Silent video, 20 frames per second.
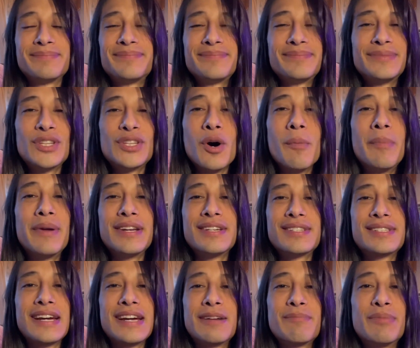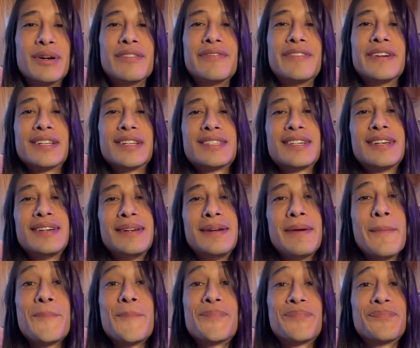Nobody's like perfect.
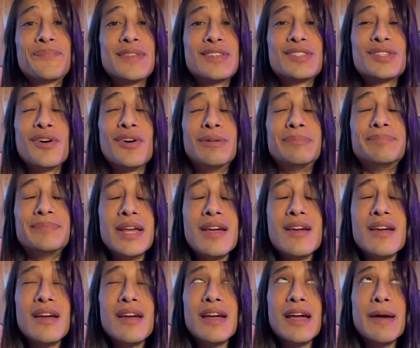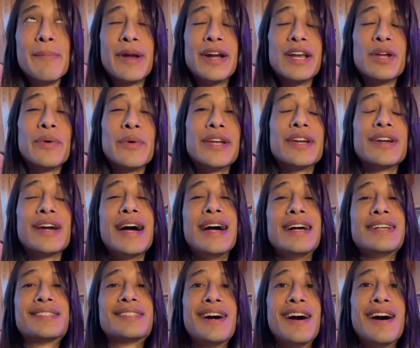So, but anyway, you
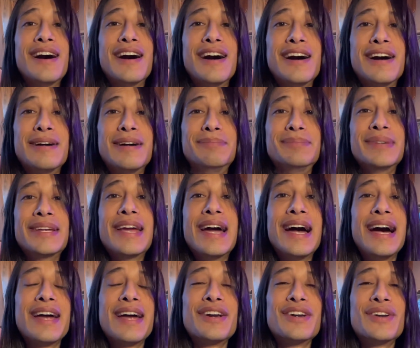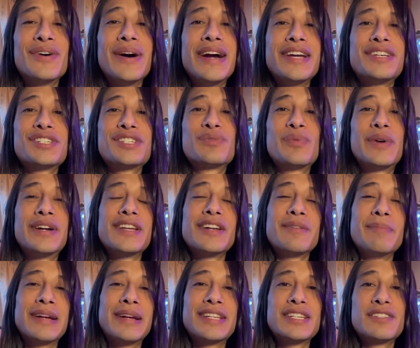guys, yeah, I don't know. I just wanted
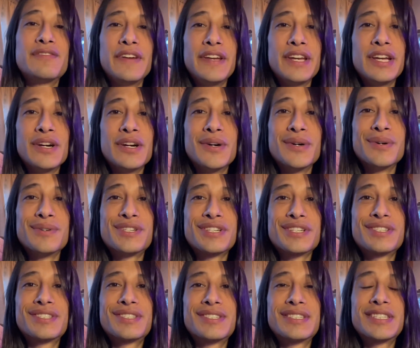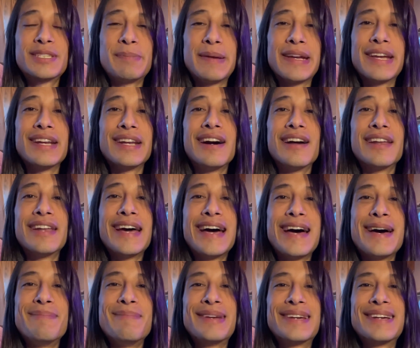to make this video just speaking on
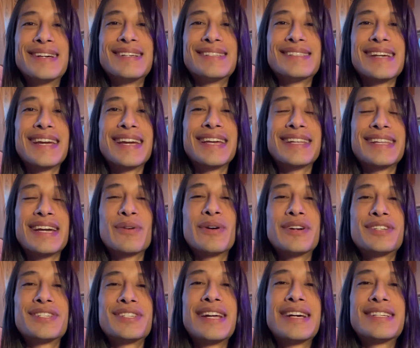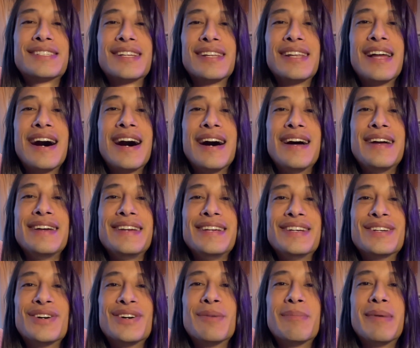that because I get that question asked a lot, you
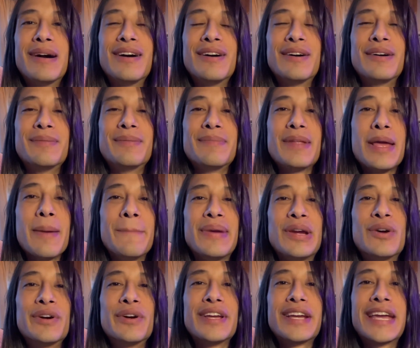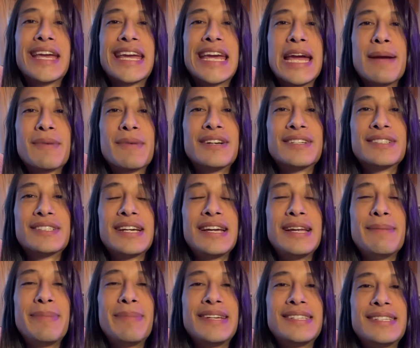know, about me going to gay campgrounds
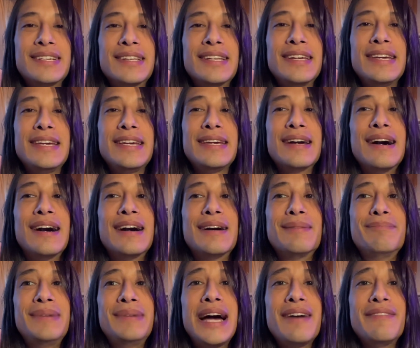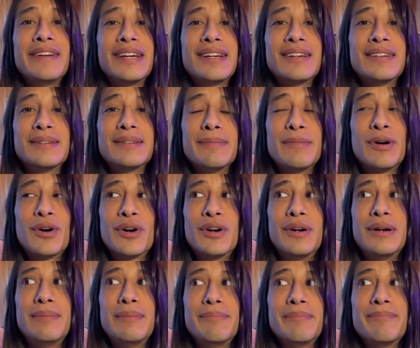and basically having, or